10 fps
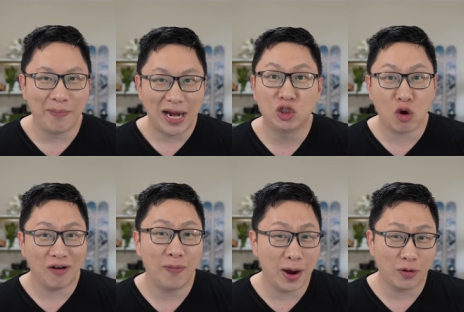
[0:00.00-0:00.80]
The main draw
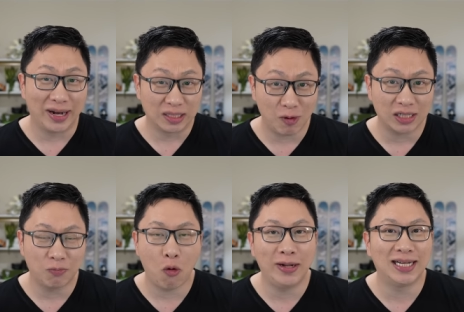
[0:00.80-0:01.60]
of American Express
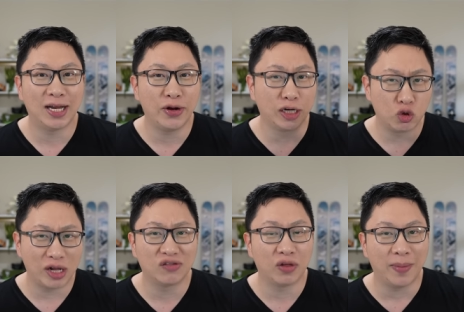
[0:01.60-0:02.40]
points is that you can
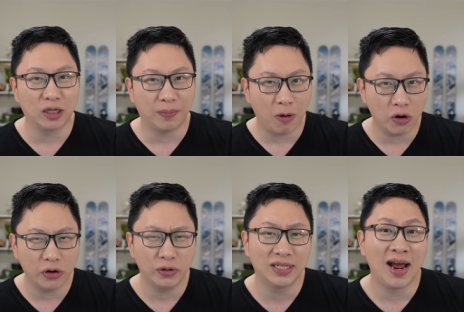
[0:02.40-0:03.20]
transfer them out to
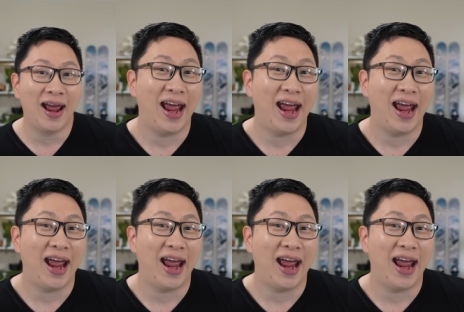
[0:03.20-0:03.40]
partners